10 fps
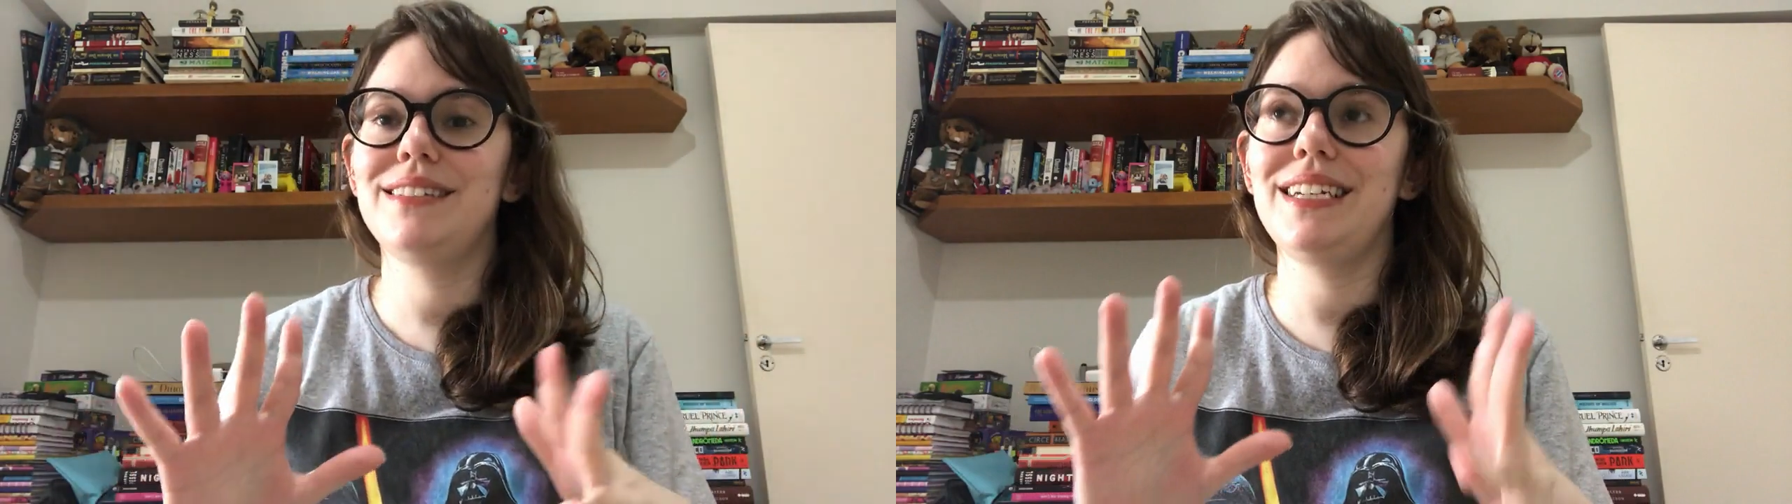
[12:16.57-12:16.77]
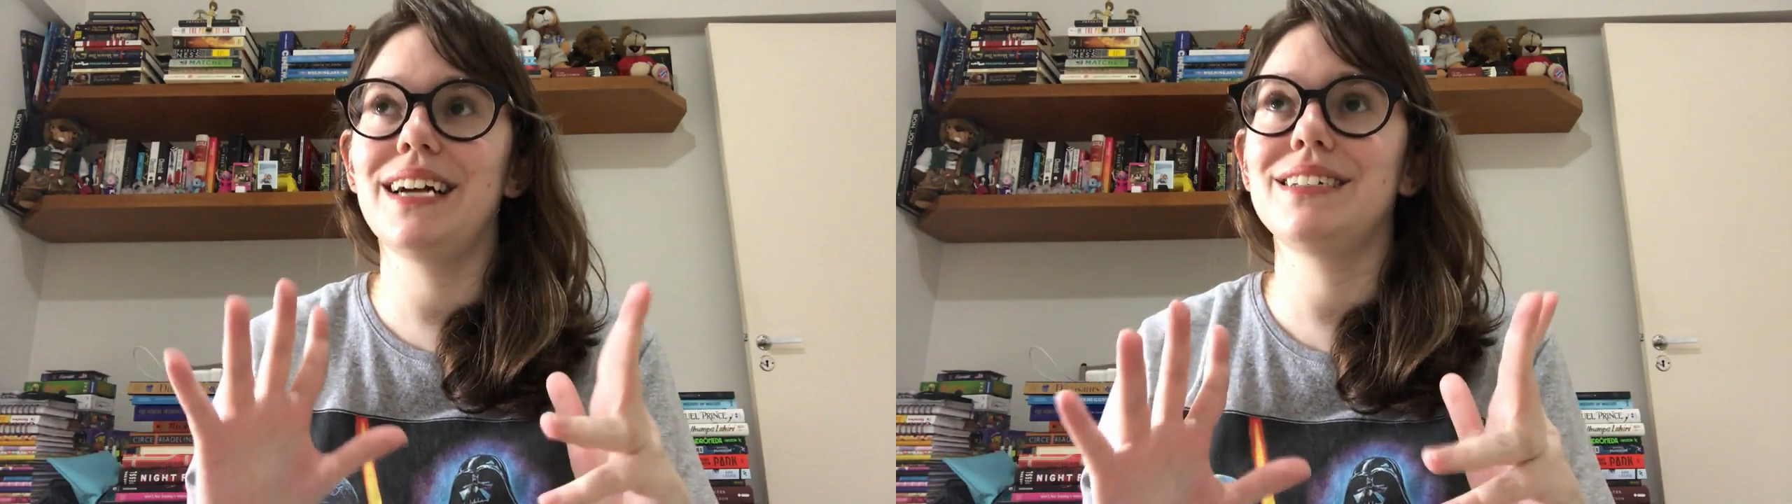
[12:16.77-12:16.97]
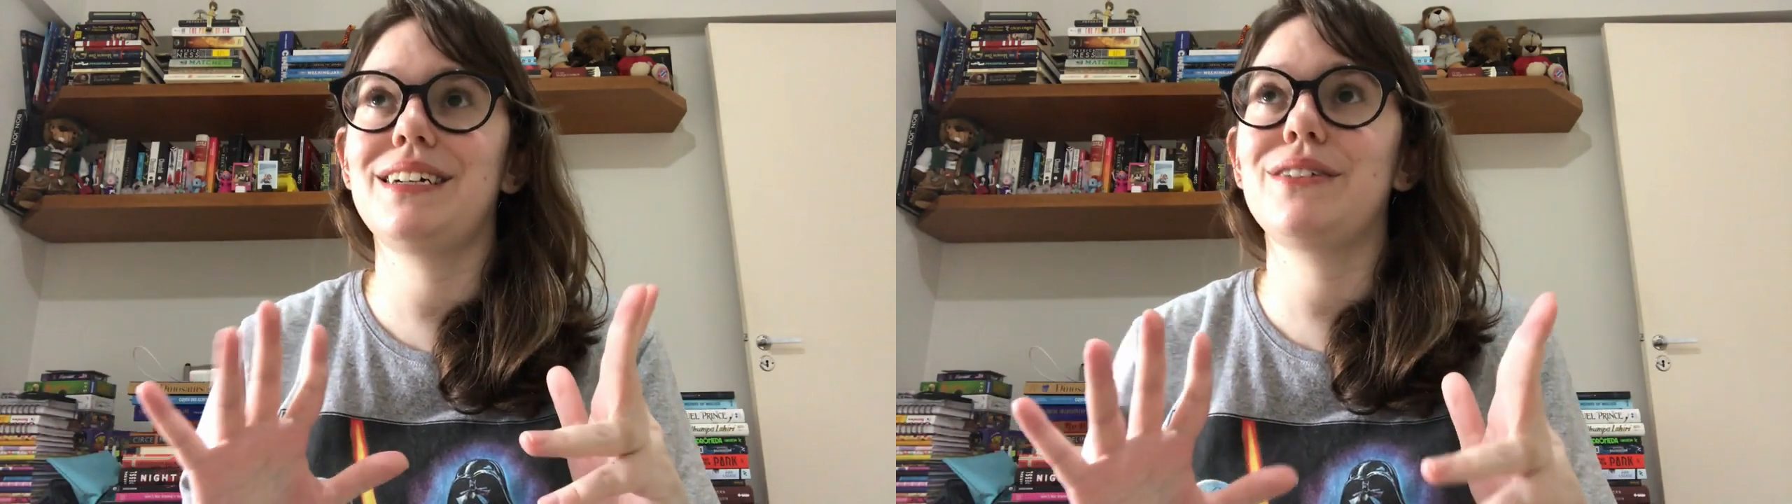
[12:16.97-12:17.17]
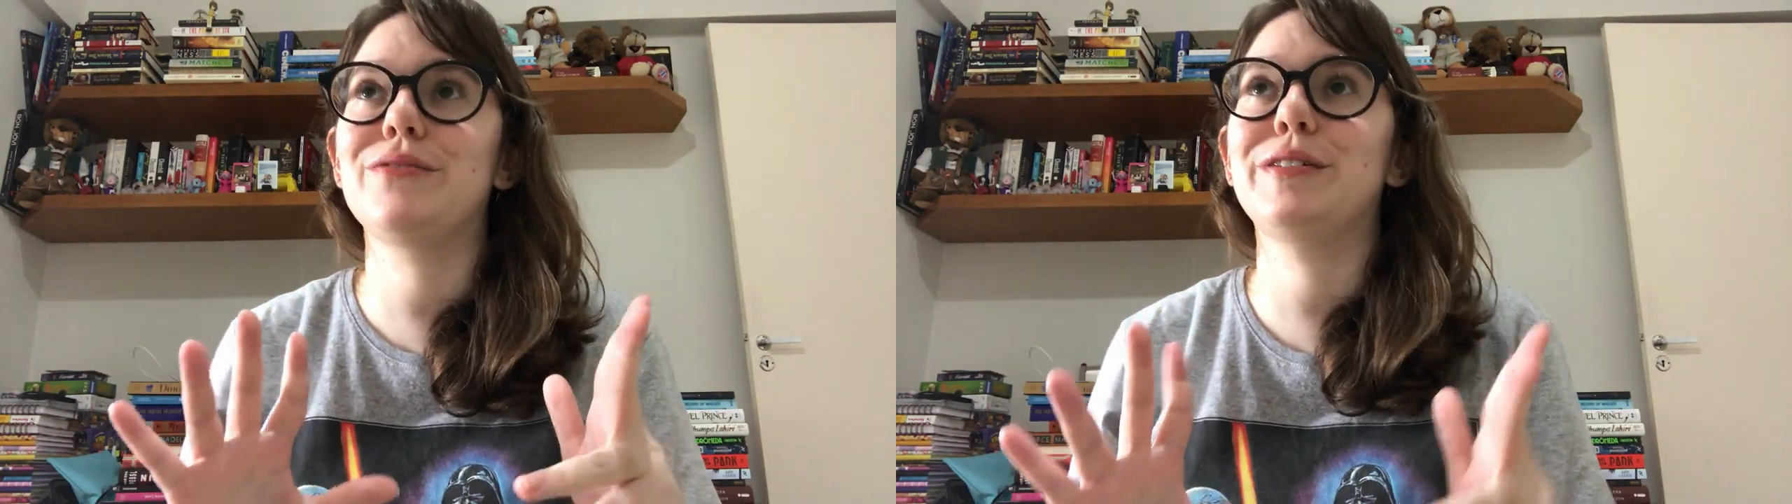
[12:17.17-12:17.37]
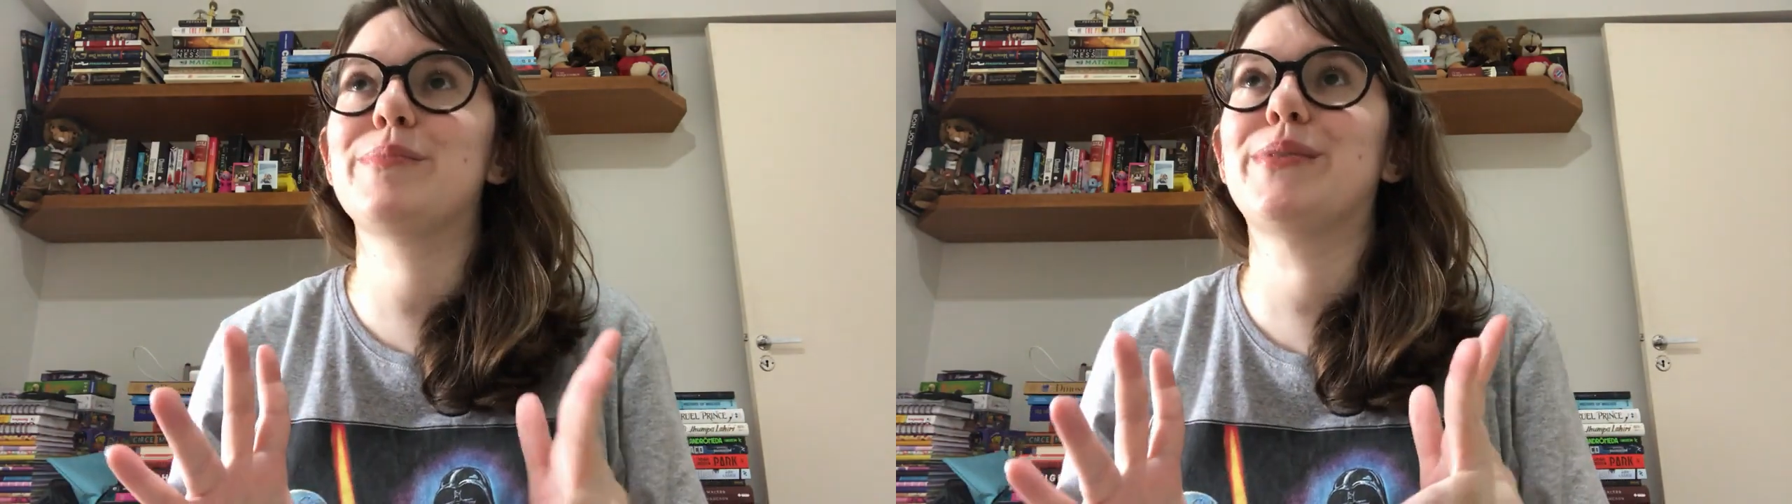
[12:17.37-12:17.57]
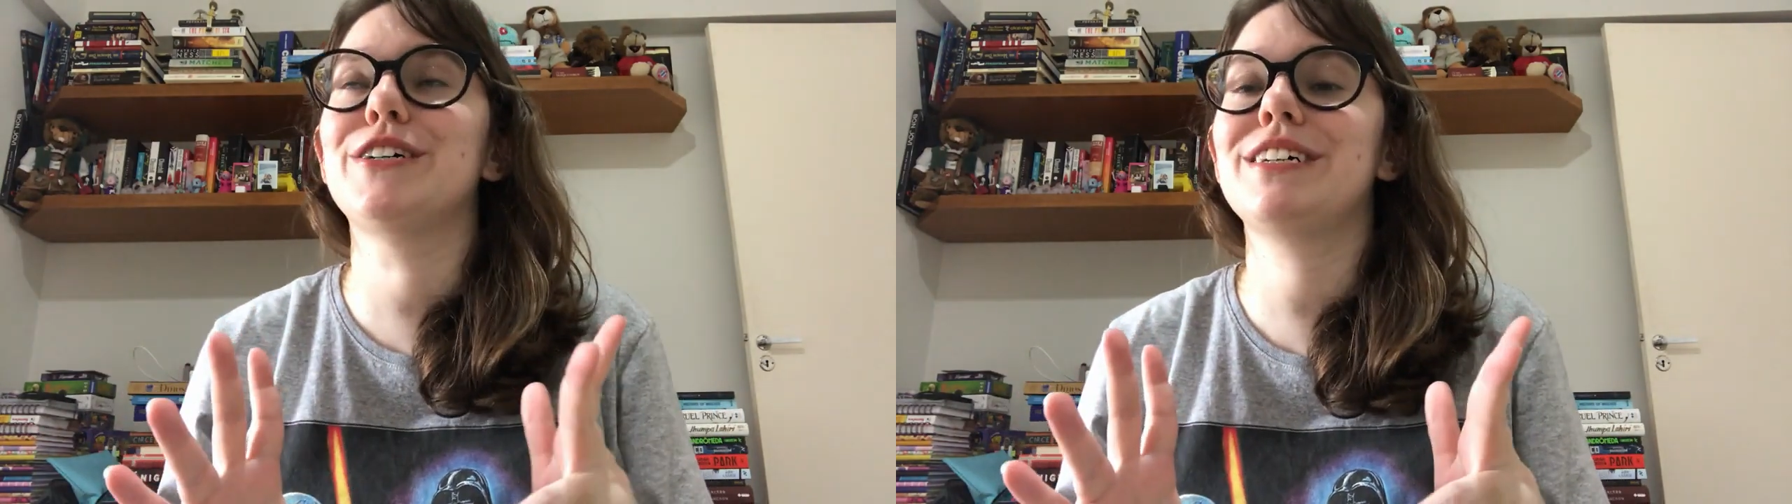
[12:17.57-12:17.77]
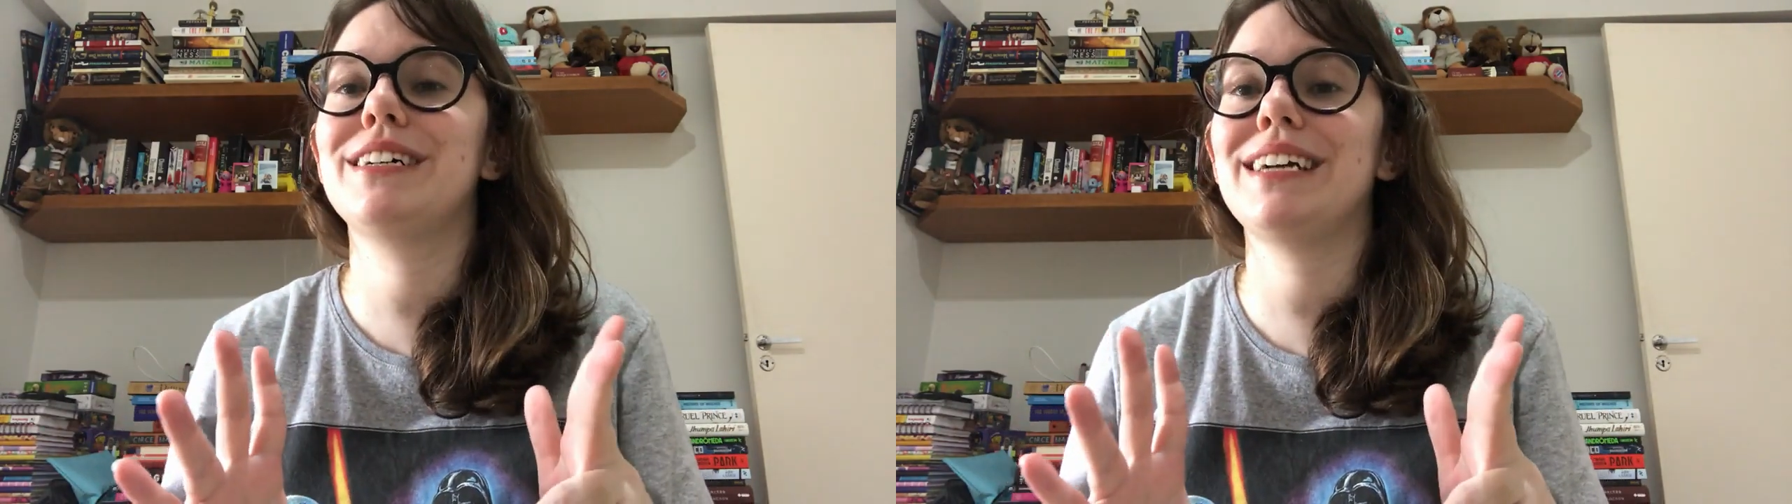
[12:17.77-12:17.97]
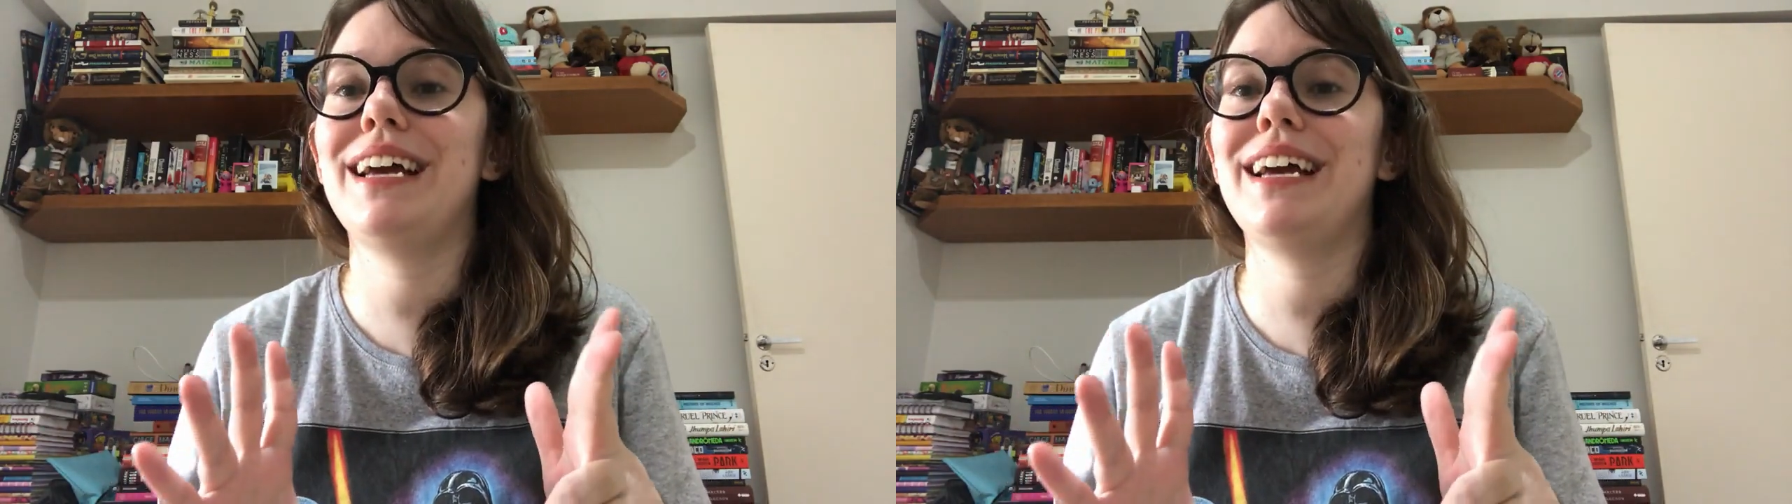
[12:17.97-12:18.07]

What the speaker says: the ending of this book